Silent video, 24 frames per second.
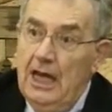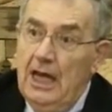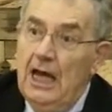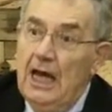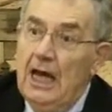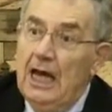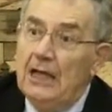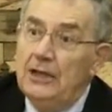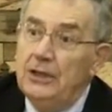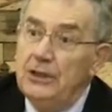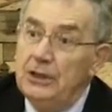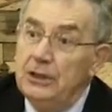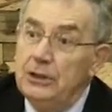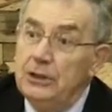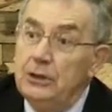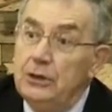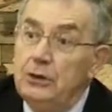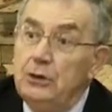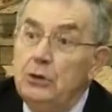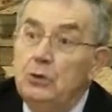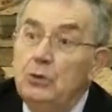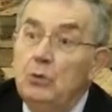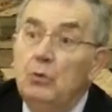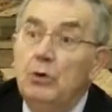and a
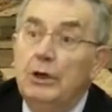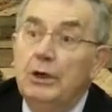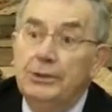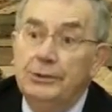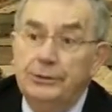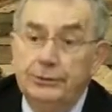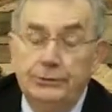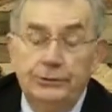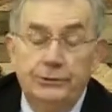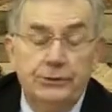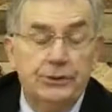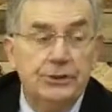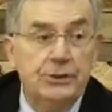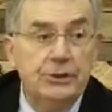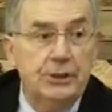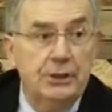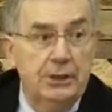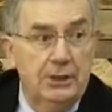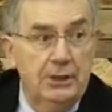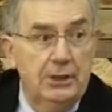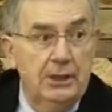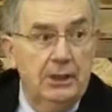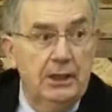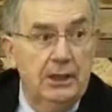new world
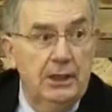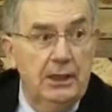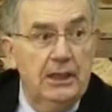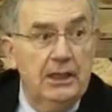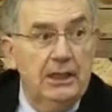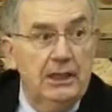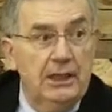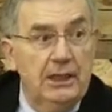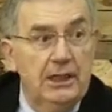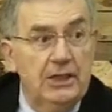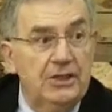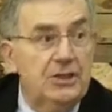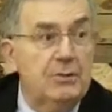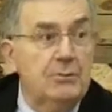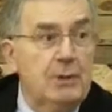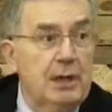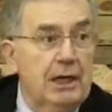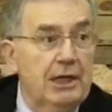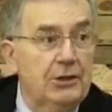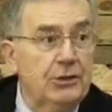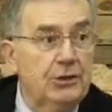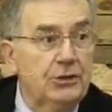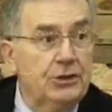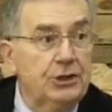is
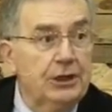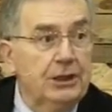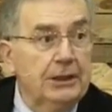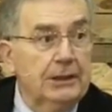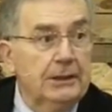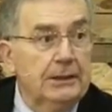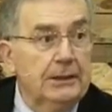emerging.